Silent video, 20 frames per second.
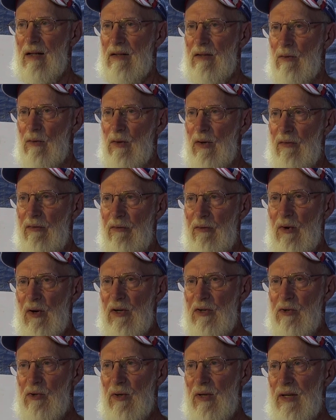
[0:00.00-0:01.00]
The
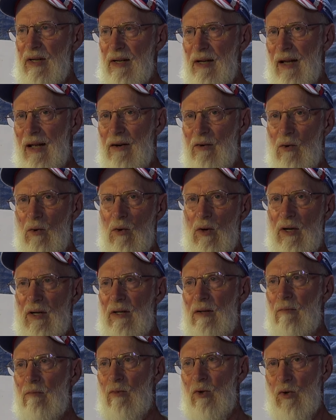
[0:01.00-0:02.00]
refrigerant and
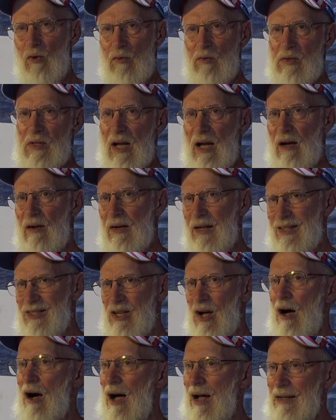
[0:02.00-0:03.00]
oil moves out as
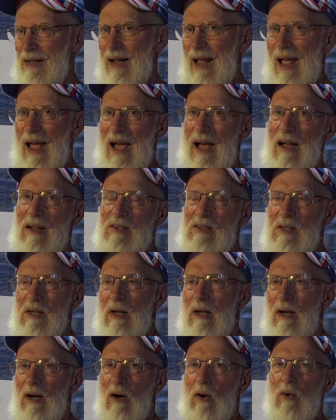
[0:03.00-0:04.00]
hot gas.
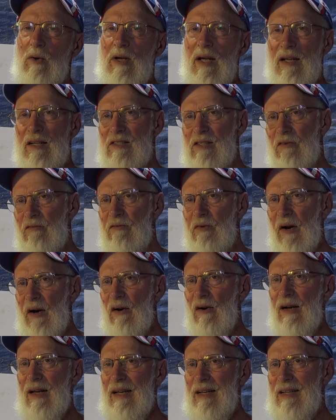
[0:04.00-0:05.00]
Okay, it's a
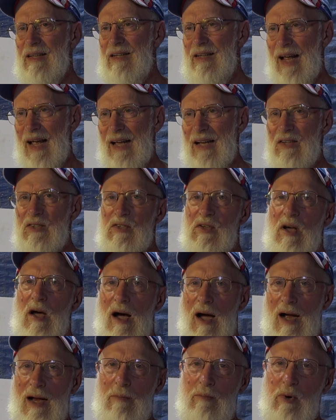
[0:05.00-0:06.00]
very dense
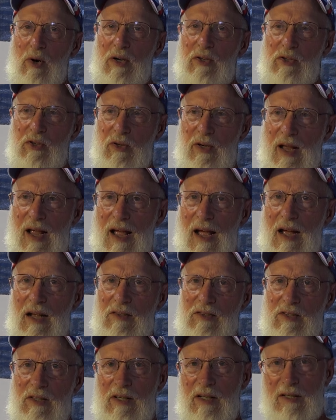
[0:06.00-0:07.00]
high-pressure
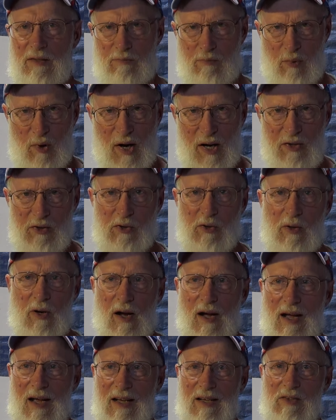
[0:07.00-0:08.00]
gas. It's
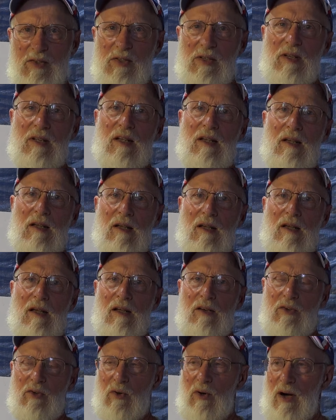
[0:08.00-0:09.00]
pressurized
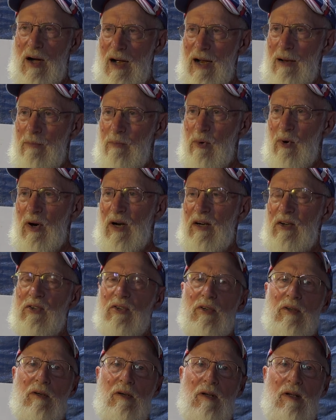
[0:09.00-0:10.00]
to a high
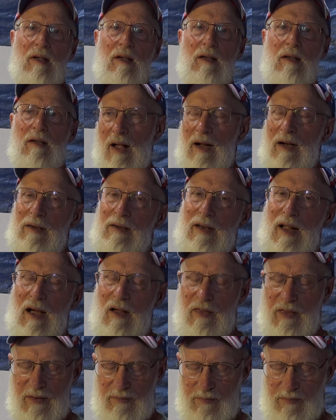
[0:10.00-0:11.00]
pressure. Now,
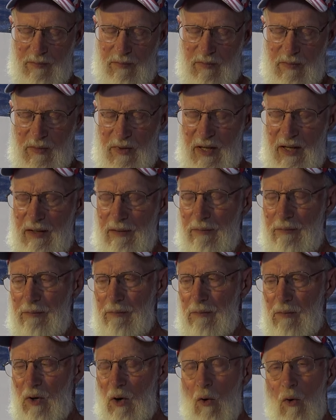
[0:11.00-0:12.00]
the, the
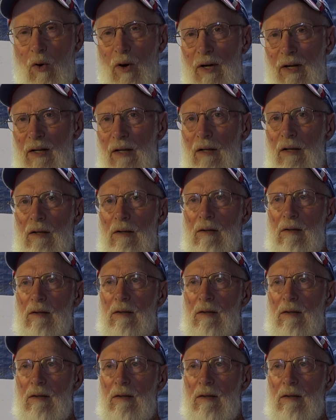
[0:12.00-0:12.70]
oil